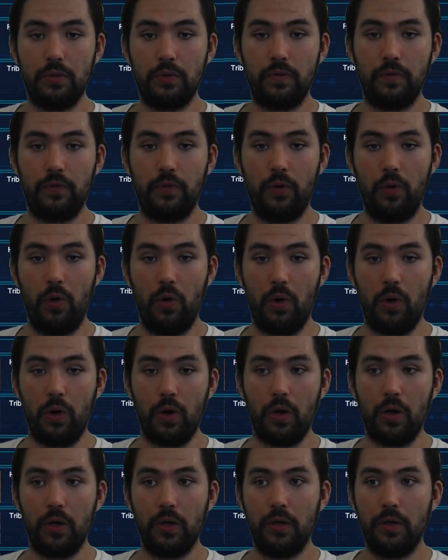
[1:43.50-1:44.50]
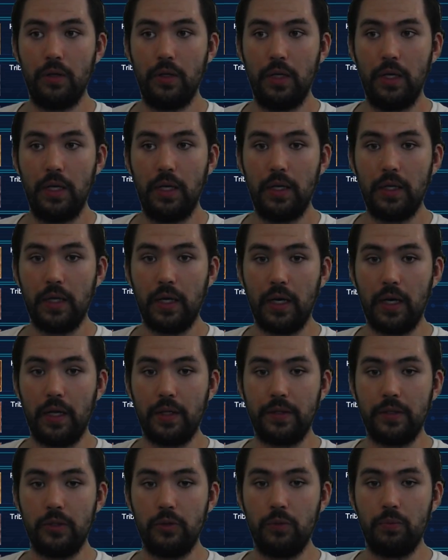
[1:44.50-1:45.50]
for
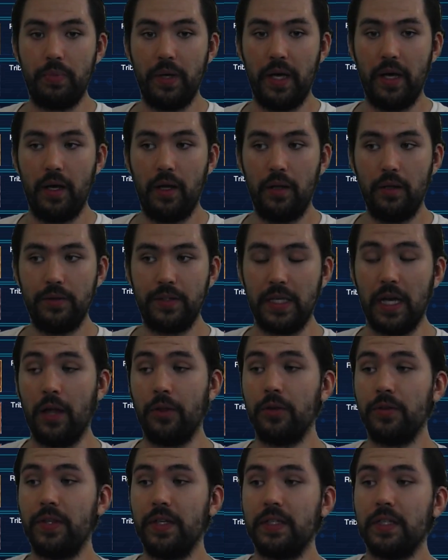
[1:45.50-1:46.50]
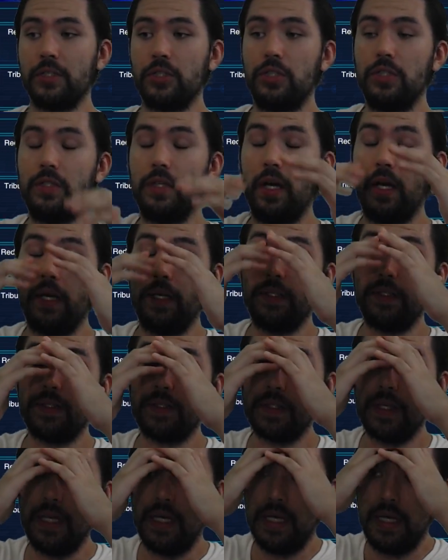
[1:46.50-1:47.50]
the Yubel. The other thing that she does
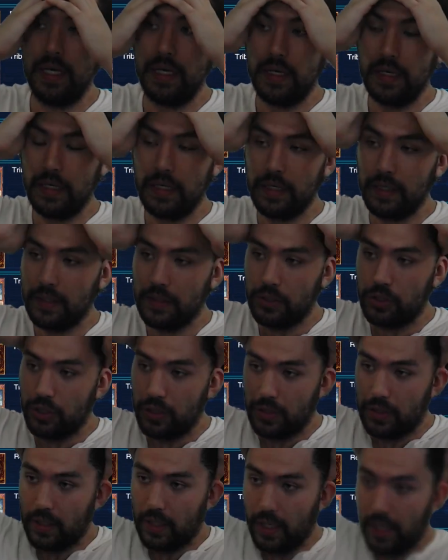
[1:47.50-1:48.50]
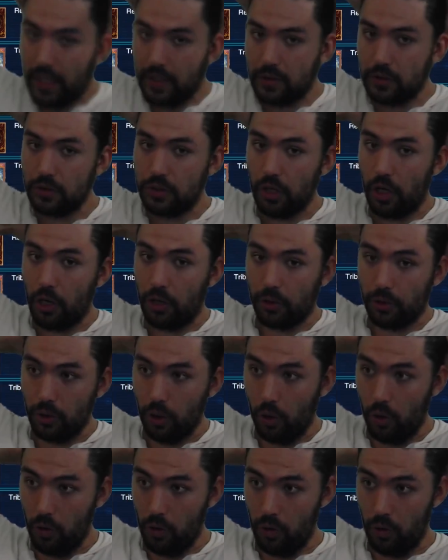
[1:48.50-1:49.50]
is she can Dark
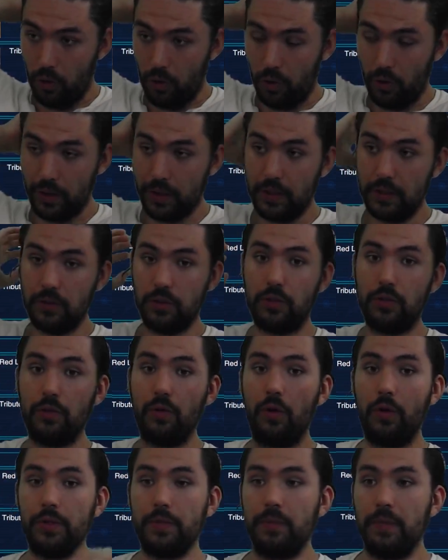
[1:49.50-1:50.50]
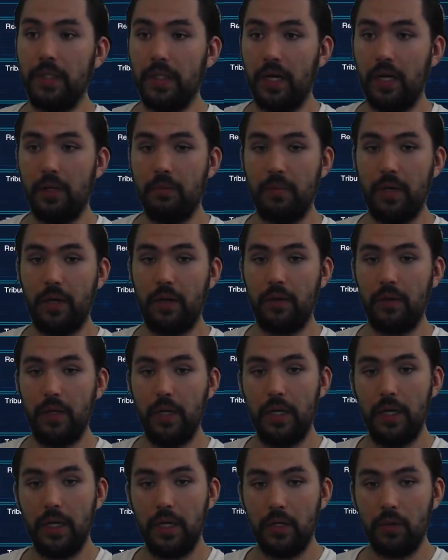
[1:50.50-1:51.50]
Hole into Ultimate Nightmare.
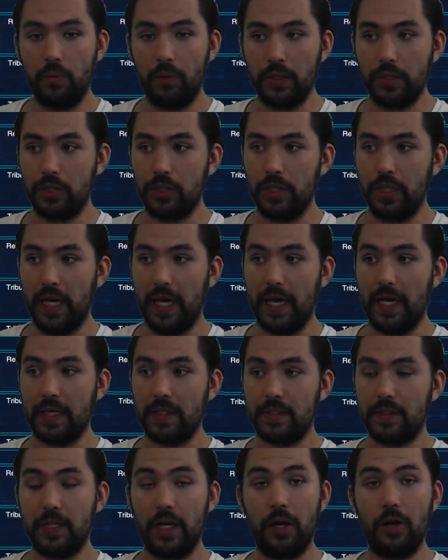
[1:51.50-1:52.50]
When she has Terror